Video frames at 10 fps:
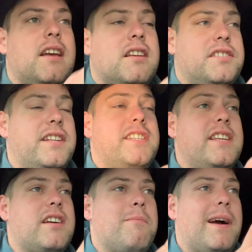since
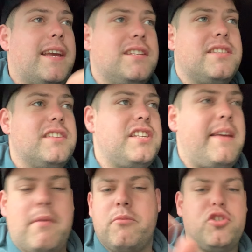he's come back into the
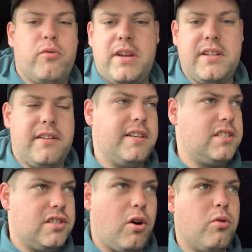team. I'm sure he's done this
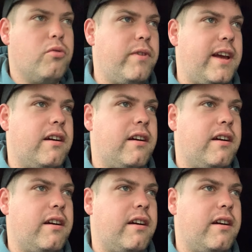his whole career,